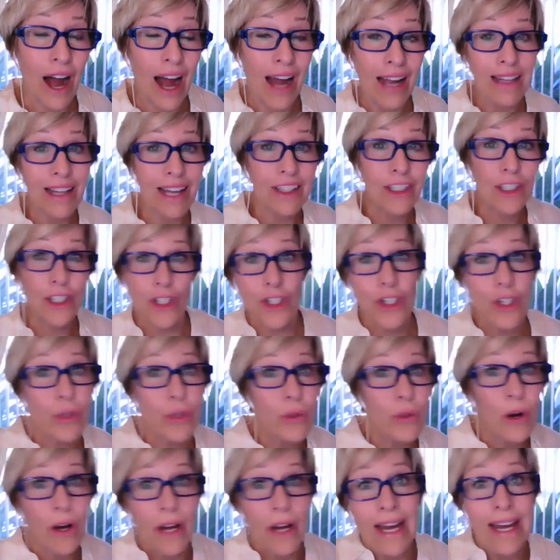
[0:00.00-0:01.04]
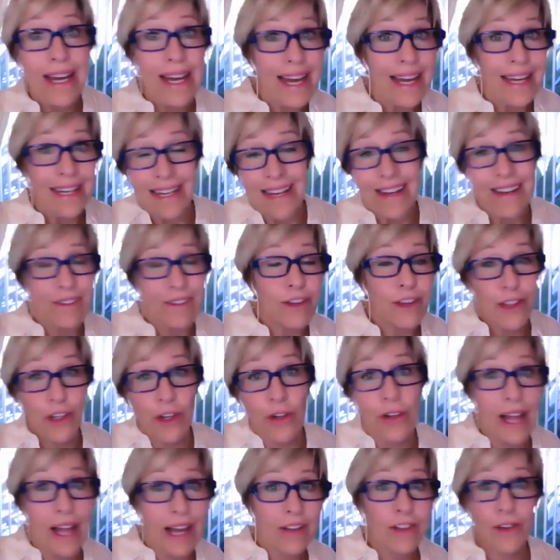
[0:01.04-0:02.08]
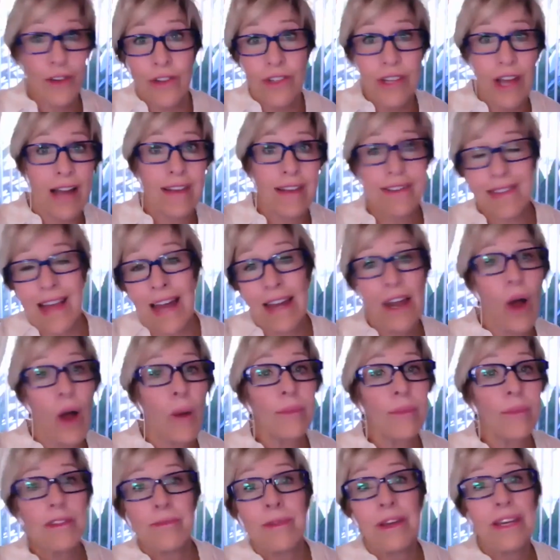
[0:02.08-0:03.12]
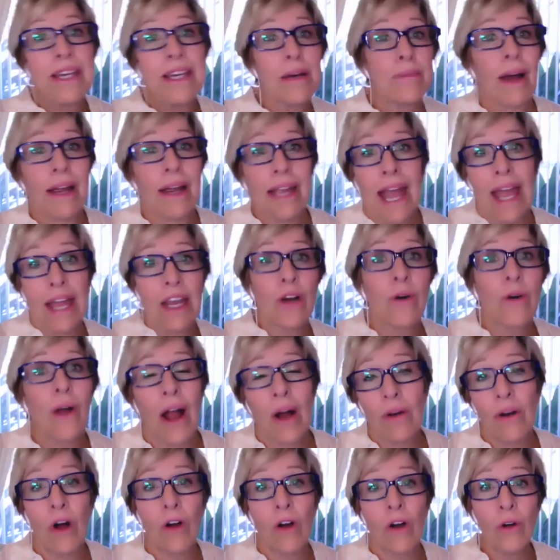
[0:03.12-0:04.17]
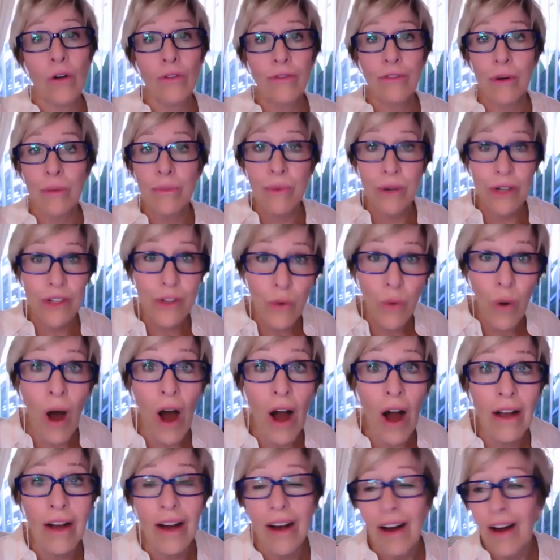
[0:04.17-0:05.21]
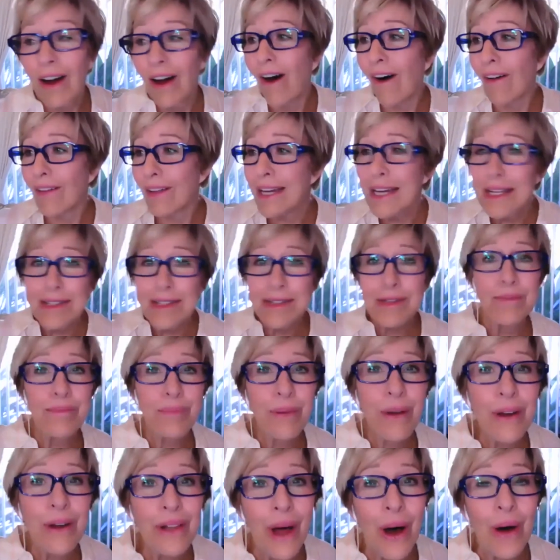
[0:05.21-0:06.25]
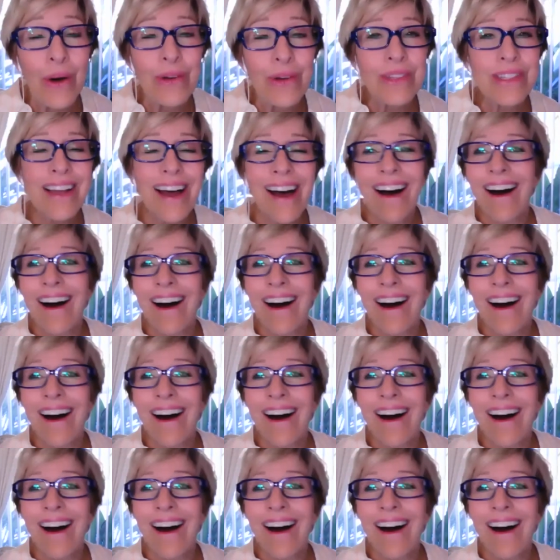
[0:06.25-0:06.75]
I like to do physical exercise. That helps me get my anger out. I'll go for a brisk walk. I'll hit some pillows.